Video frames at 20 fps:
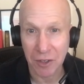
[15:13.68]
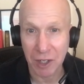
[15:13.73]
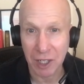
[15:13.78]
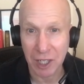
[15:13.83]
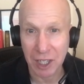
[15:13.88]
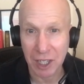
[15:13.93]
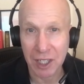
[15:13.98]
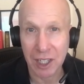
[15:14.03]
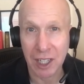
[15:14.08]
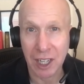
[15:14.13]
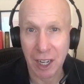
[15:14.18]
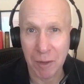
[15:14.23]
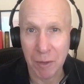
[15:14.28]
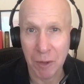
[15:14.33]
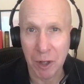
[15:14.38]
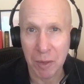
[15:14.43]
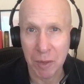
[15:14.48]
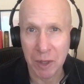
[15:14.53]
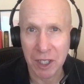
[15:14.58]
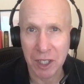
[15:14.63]
released a lot
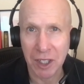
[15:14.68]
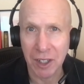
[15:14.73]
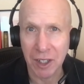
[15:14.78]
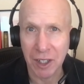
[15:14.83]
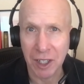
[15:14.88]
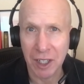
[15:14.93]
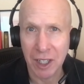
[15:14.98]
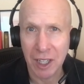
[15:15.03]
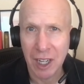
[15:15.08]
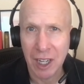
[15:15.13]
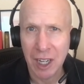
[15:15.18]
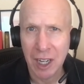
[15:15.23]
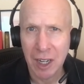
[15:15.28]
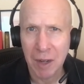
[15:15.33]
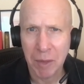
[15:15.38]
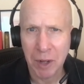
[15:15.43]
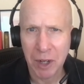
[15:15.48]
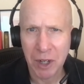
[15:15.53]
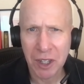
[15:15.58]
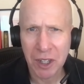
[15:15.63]
more material.
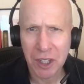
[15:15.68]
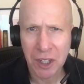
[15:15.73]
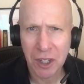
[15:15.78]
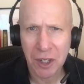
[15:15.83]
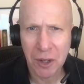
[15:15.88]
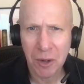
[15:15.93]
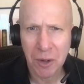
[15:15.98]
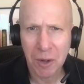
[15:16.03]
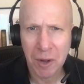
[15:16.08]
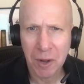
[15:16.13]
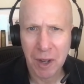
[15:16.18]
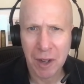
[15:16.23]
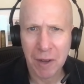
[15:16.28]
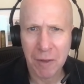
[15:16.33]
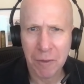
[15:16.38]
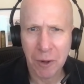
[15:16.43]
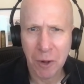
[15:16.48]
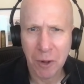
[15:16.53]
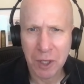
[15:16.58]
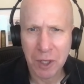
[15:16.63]
But also, uh,
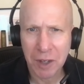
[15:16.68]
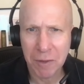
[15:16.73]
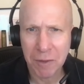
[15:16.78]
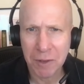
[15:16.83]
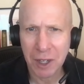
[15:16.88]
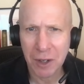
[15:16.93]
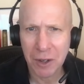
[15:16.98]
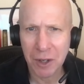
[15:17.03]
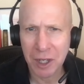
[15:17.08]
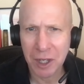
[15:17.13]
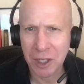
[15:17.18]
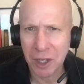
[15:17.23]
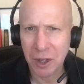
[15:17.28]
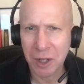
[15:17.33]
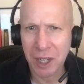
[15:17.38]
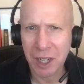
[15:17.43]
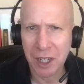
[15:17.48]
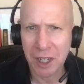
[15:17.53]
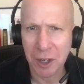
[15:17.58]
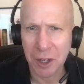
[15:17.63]
folks have don
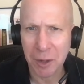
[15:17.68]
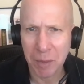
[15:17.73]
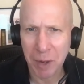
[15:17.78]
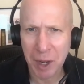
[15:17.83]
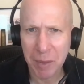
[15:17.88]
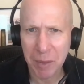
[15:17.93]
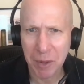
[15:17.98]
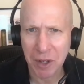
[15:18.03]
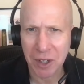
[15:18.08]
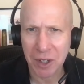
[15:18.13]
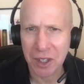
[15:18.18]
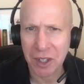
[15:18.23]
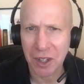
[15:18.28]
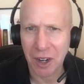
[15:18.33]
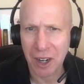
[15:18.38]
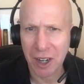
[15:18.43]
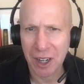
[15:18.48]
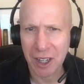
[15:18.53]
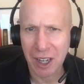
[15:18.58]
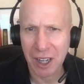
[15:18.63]
donated their papers to
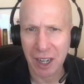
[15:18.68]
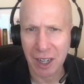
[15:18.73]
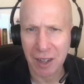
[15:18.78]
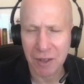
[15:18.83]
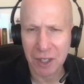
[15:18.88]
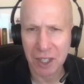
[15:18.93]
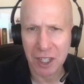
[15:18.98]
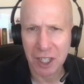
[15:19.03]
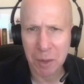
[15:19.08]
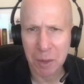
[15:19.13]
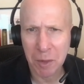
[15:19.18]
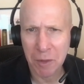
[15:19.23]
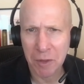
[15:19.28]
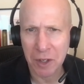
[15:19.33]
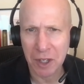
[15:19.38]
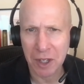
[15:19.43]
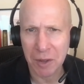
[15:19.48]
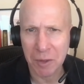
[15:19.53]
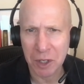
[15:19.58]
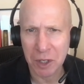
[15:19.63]
archives, and some of
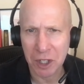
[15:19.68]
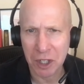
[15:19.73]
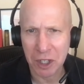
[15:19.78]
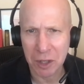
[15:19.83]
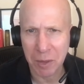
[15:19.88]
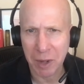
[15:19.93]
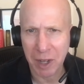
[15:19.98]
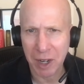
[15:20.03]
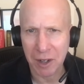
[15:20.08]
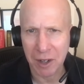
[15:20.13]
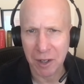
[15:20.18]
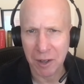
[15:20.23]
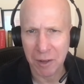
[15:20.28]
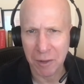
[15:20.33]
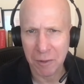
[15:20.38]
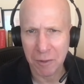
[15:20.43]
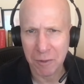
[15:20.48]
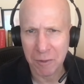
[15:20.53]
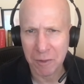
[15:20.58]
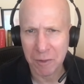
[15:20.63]
it was just a matter of
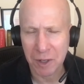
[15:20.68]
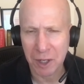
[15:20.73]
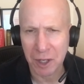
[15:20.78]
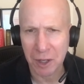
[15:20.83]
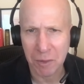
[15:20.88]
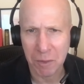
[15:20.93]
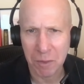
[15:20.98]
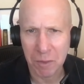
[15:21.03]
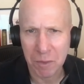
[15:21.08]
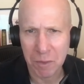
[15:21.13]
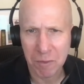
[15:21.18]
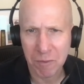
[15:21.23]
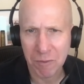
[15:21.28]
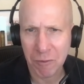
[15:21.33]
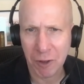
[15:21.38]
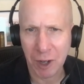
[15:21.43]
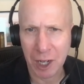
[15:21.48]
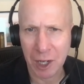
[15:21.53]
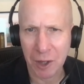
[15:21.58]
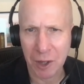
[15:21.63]
you know
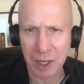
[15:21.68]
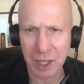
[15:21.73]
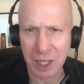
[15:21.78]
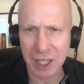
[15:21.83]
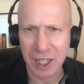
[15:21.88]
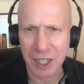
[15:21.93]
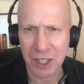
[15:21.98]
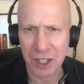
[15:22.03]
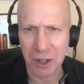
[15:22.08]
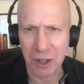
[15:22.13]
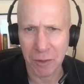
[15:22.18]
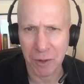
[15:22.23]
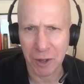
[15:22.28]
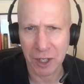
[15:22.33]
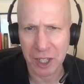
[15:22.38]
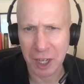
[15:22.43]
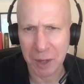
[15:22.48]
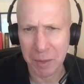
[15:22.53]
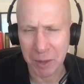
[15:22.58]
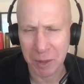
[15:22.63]
following leads. So, for
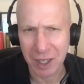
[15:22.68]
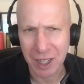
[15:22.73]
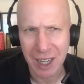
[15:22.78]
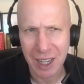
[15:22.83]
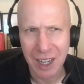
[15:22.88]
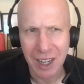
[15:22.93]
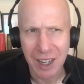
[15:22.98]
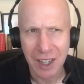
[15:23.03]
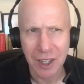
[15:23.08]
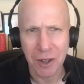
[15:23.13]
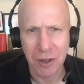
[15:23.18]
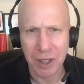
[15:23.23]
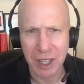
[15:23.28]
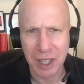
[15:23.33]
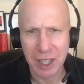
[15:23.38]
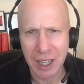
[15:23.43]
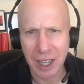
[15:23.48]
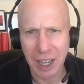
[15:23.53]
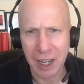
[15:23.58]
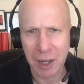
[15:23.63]
example, you know,
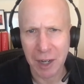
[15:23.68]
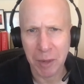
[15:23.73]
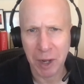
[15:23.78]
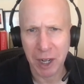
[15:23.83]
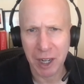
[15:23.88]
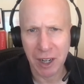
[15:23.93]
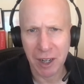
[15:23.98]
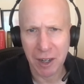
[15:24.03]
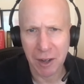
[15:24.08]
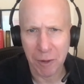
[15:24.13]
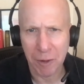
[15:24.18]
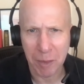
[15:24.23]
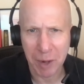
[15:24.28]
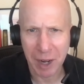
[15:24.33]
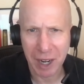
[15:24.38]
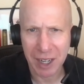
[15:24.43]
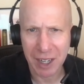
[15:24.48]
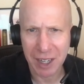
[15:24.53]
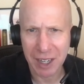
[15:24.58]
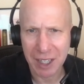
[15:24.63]
King had a biographer
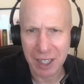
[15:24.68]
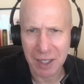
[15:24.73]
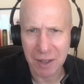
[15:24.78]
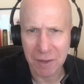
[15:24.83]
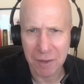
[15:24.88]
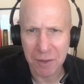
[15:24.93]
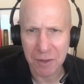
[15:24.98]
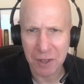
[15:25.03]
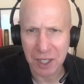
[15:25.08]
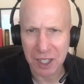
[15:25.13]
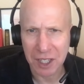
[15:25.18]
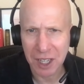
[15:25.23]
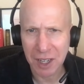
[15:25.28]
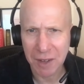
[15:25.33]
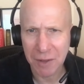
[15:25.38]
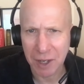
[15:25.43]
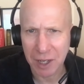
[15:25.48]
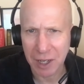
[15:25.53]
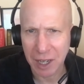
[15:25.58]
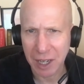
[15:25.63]
back in
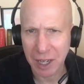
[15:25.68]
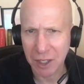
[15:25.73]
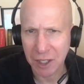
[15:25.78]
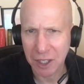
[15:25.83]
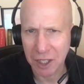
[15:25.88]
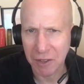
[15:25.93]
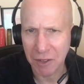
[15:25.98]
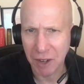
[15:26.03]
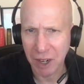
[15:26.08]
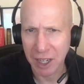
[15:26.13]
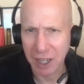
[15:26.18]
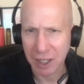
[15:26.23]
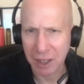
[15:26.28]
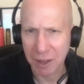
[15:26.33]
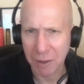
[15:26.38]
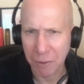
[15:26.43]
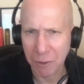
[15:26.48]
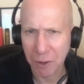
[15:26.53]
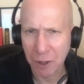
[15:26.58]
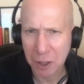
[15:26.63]
1957, L.D. Reddick.
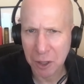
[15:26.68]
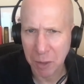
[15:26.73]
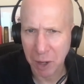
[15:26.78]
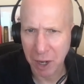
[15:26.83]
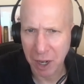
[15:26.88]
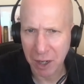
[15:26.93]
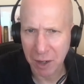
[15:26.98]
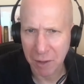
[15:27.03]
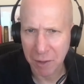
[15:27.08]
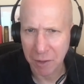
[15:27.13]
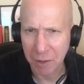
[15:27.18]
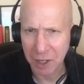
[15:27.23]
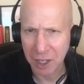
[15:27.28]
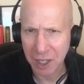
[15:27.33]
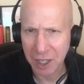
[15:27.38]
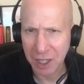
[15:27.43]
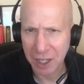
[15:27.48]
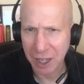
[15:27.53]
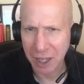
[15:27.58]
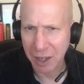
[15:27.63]
The first biography of
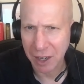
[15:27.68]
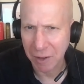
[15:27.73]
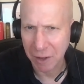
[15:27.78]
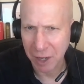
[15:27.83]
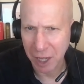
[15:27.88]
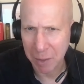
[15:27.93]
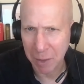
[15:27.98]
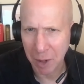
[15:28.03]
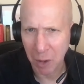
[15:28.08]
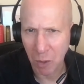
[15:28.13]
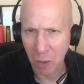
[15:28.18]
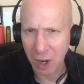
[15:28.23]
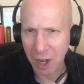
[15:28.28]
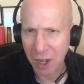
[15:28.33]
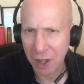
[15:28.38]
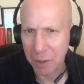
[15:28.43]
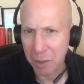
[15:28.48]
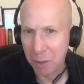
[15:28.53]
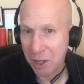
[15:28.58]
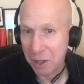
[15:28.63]
King came out
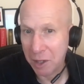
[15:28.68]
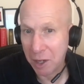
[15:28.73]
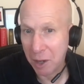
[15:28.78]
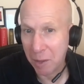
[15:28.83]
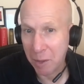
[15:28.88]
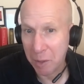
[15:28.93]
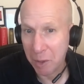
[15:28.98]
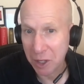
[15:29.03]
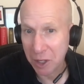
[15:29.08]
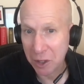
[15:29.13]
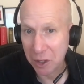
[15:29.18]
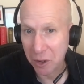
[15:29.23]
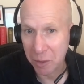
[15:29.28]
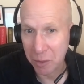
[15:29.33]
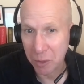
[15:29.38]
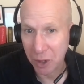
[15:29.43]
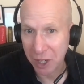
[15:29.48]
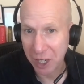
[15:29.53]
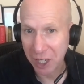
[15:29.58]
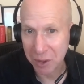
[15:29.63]
while the Montgomery bus
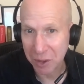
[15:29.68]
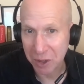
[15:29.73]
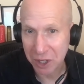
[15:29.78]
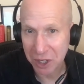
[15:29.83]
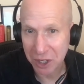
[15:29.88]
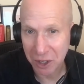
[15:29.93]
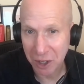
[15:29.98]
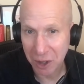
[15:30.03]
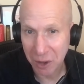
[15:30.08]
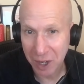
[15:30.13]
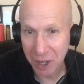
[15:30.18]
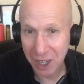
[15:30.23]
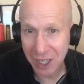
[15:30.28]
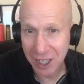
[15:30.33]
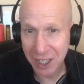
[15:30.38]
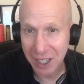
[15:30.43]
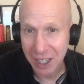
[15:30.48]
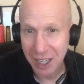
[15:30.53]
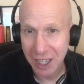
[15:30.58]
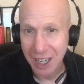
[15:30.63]
boycotts were still going
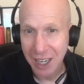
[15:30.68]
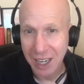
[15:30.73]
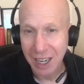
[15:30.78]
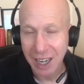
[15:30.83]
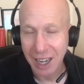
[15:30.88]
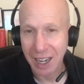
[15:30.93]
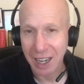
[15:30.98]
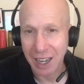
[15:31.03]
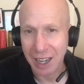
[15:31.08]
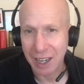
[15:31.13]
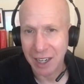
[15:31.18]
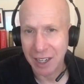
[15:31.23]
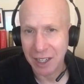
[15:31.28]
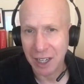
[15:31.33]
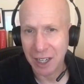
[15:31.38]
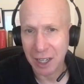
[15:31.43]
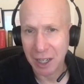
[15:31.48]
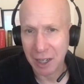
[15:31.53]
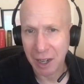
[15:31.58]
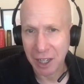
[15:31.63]
on. And
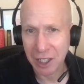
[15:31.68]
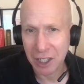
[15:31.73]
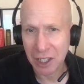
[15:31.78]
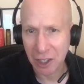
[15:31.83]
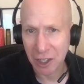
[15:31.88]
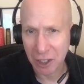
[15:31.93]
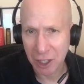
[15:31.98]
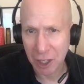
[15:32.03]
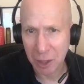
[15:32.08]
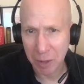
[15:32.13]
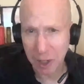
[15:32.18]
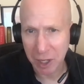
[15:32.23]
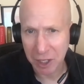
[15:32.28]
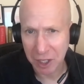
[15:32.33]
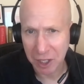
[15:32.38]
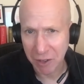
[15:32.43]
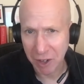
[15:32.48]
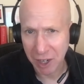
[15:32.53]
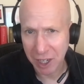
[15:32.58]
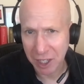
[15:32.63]
uh, I just looked up
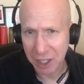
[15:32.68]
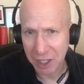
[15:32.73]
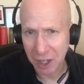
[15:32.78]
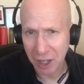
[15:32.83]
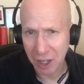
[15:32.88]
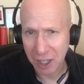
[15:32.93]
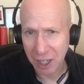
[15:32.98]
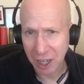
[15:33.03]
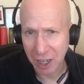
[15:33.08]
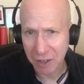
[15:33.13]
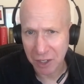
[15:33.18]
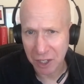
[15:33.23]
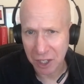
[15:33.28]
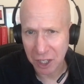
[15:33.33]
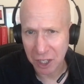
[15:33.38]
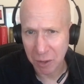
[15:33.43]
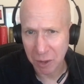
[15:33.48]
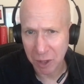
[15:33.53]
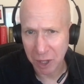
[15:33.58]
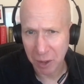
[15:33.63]
LD Reddick's archives to
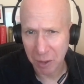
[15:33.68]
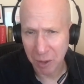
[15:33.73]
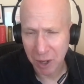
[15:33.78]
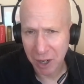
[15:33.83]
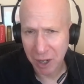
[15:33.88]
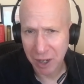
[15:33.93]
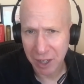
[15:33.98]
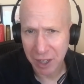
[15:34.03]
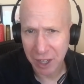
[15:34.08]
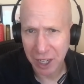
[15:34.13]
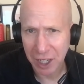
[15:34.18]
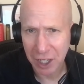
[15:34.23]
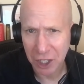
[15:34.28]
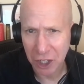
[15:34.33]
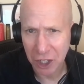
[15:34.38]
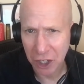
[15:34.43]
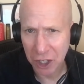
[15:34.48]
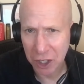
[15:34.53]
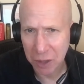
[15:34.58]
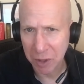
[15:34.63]
see where they were, and they had
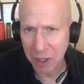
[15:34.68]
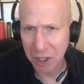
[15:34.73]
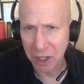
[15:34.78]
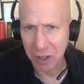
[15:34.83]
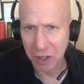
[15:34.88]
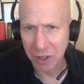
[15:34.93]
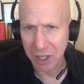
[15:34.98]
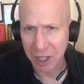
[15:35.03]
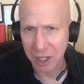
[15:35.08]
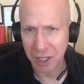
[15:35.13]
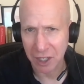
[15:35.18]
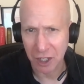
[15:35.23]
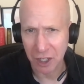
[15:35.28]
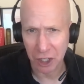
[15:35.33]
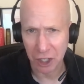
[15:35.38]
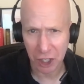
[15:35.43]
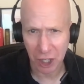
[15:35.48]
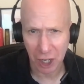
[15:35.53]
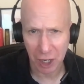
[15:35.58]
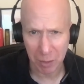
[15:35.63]
just been donated to the
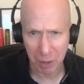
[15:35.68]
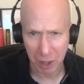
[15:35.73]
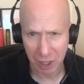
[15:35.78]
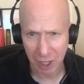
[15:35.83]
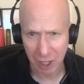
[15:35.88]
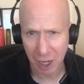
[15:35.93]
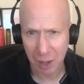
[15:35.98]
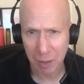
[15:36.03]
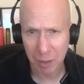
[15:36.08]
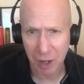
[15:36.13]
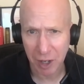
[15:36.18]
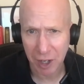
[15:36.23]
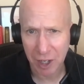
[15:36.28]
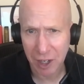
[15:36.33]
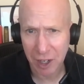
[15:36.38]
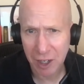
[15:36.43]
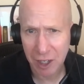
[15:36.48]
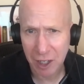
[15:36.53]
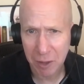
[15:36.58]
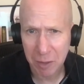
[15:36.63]
Schomburg Library in
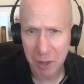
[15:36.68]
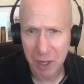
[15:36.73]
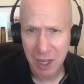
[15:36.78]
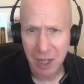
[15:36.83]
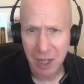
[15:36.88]
Harlem.